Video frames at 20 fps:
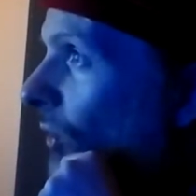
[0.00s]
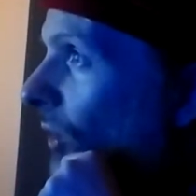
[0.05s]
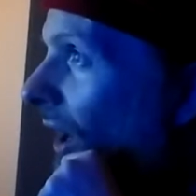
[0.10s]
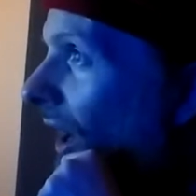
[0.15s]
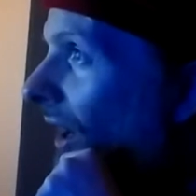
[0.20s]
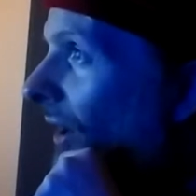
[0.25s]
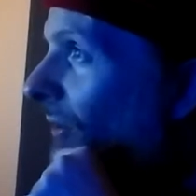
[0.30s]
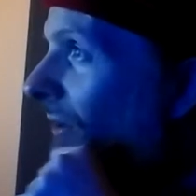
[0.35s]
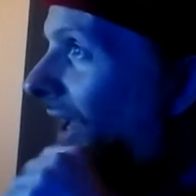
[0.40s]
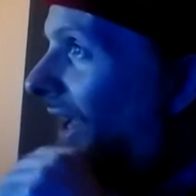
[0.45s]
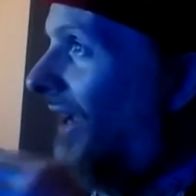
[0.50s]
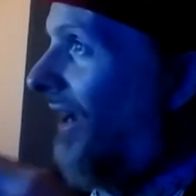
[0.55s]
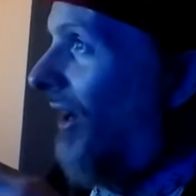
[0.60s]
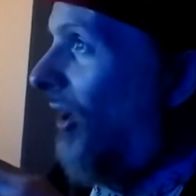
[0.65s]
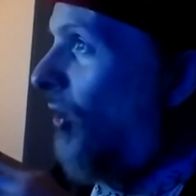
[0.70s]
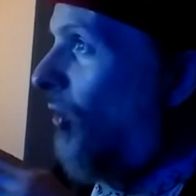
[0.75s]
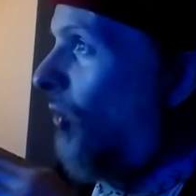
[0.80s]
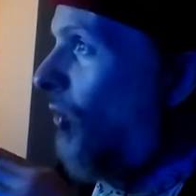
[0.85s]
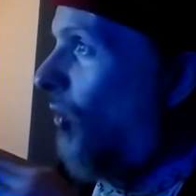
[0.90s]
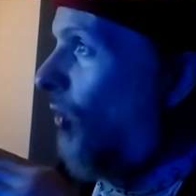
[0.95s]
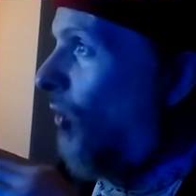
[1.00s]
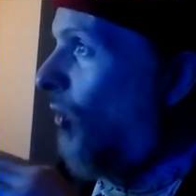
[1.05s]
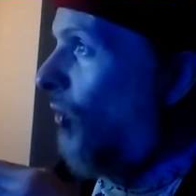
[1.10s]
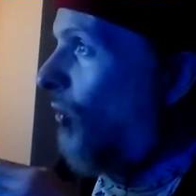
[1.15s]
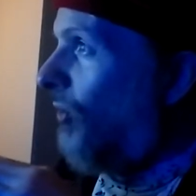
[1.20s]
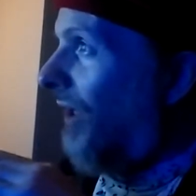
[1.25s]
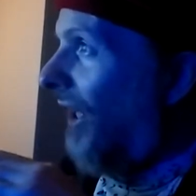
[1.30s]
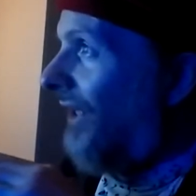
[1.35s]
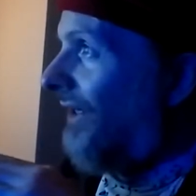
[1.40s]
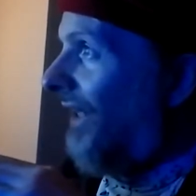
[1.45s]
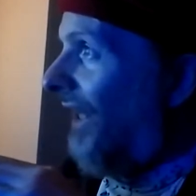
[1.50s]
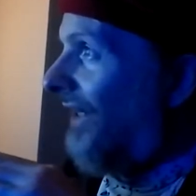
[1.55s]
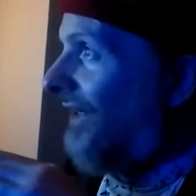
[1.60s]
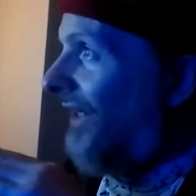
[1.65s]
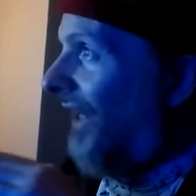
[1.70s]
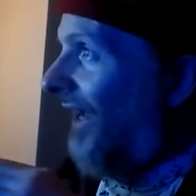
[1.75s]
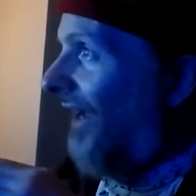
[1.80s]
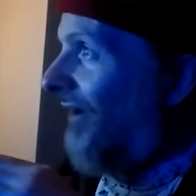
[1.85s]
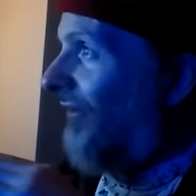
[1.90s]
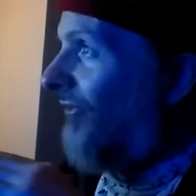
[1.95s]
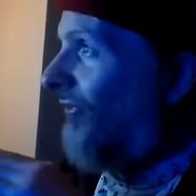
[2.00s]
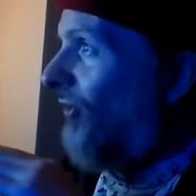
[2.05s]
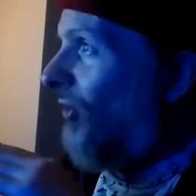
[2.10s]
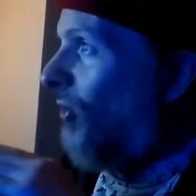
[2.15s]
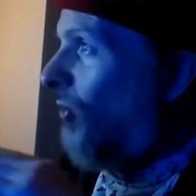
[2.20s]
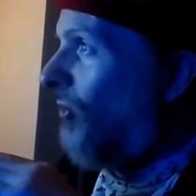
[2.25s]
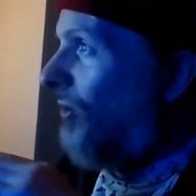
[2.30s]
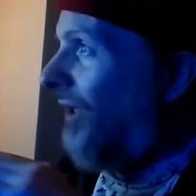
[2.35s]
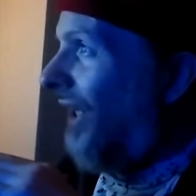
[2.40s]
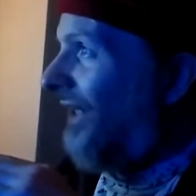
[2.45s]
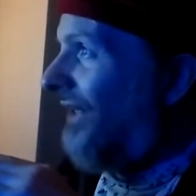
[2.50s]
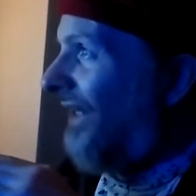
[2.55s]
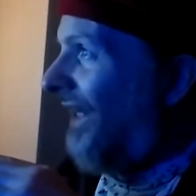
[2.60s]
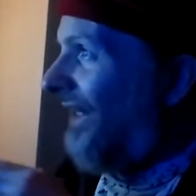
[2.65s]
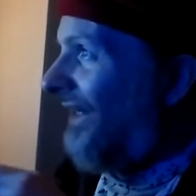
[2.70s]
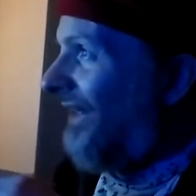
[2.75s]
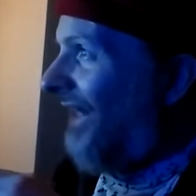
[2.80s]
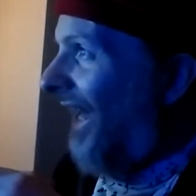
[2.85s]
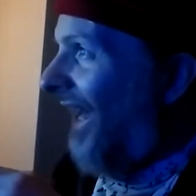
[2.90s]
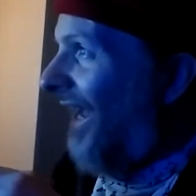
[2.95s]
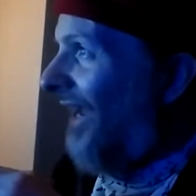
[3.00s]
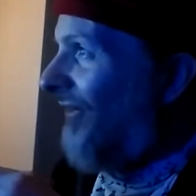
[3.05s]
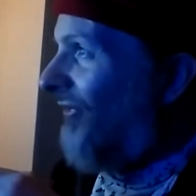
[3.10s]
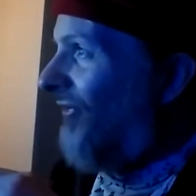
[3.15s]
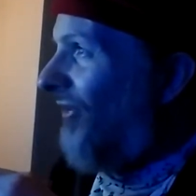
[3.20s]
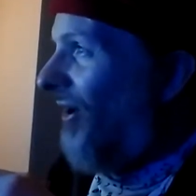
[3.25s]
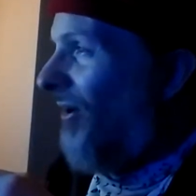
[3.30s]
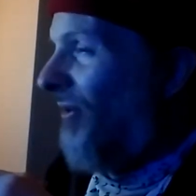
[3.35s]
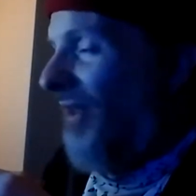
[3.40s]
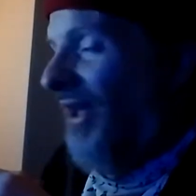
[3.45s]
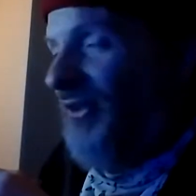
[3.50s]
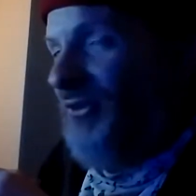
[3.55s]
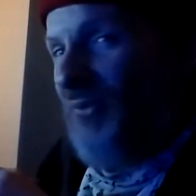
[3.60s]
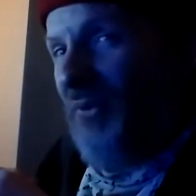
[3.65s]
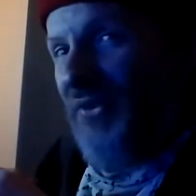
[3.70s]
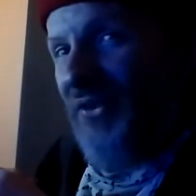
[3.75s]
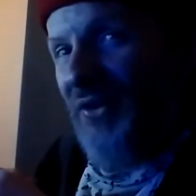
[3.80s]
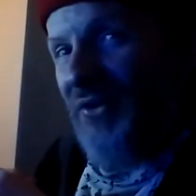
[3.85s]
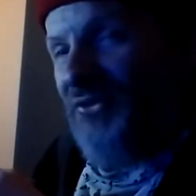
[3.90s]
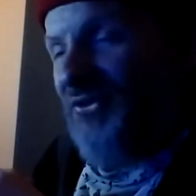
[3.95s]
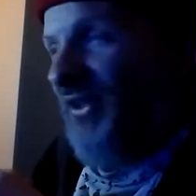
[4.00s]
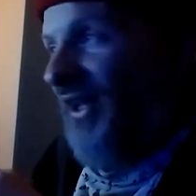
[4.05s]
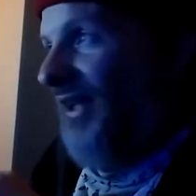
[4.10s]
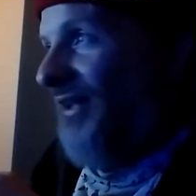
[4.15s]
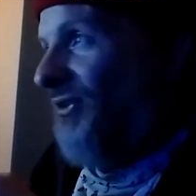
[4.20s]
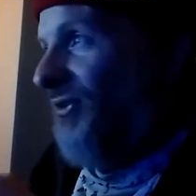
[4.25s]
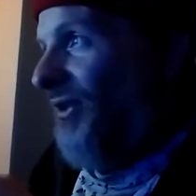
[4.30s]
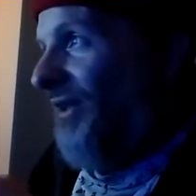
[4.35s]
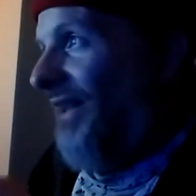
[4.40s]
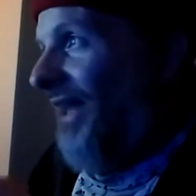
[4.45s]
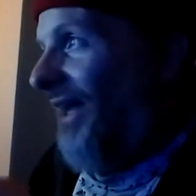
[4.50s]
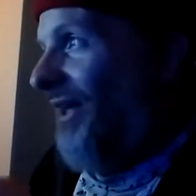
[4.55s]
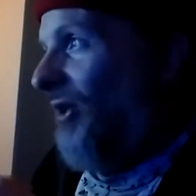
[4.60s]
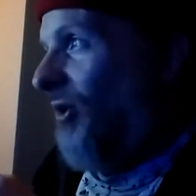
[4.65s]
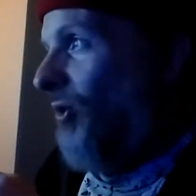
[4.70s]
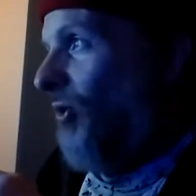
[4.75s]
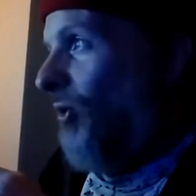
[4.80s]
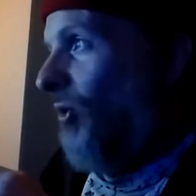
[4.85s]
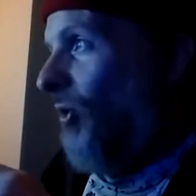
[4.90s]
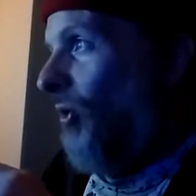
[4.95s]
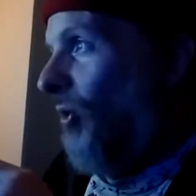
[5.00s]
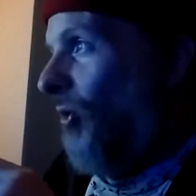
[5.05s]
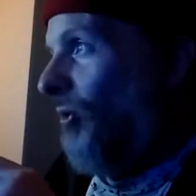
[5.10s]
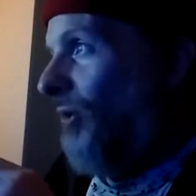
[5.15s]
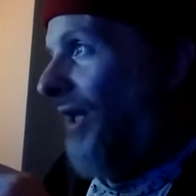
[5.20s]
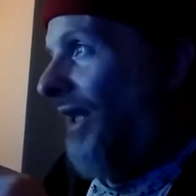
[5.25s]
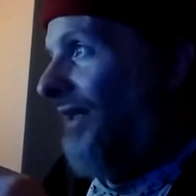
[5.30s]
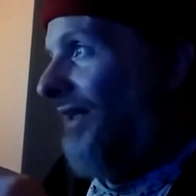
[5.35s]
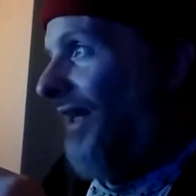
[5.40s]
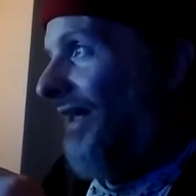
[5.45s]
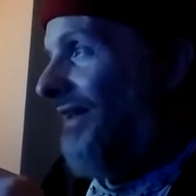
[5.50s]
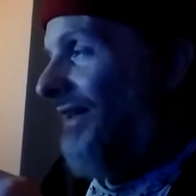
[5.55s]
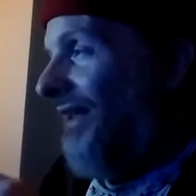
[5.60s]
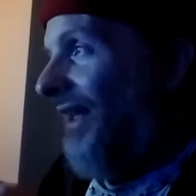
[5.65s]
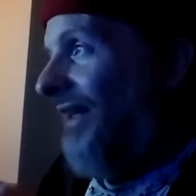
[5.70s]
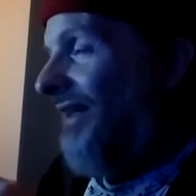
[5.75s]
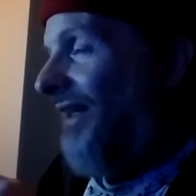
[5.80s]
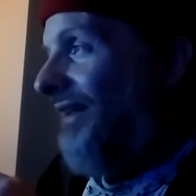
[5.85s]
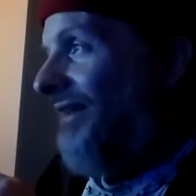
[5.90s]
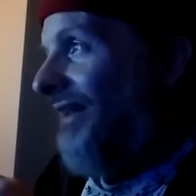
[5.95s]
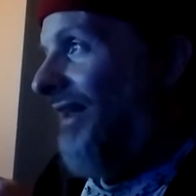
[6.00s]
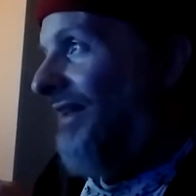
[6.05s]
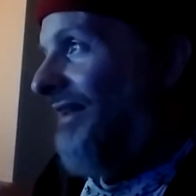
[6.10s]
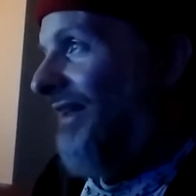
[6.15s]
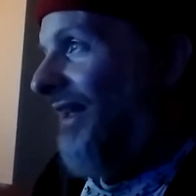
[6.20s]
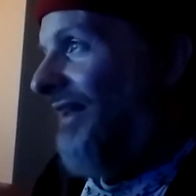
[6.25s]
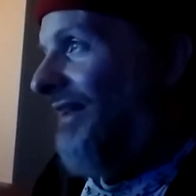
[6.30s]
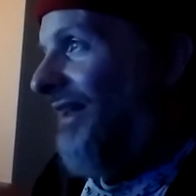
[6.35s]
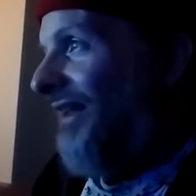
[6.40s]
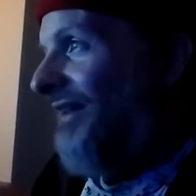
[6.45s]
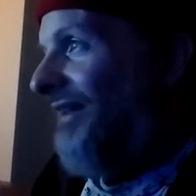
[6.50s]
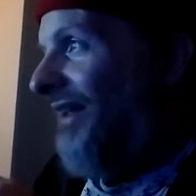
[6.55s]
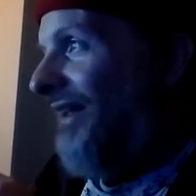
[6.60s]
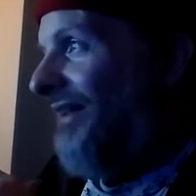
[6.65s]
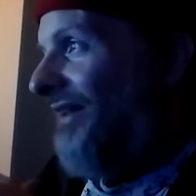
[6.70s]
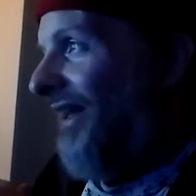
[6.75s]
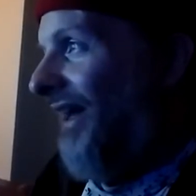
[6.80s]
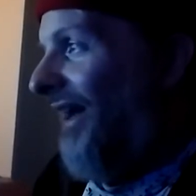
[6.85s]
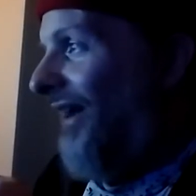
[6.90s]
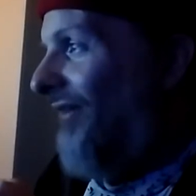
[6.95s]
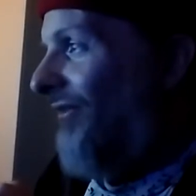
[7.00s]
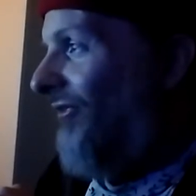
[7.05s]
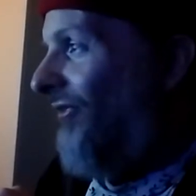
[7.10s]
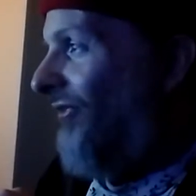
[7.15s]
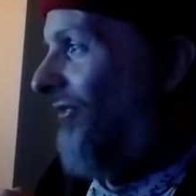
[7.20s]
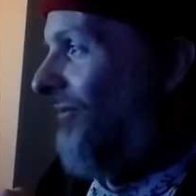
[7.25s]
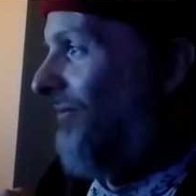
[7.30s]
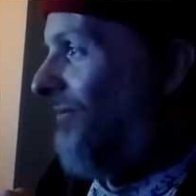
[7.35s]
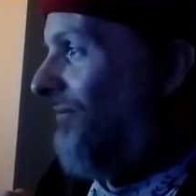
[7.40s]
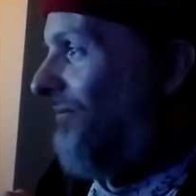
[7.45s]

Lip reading: Okay, ooh la la life, ooh la la life. Oh, that's what they're saying during that. Ooh la la la la la la la la life.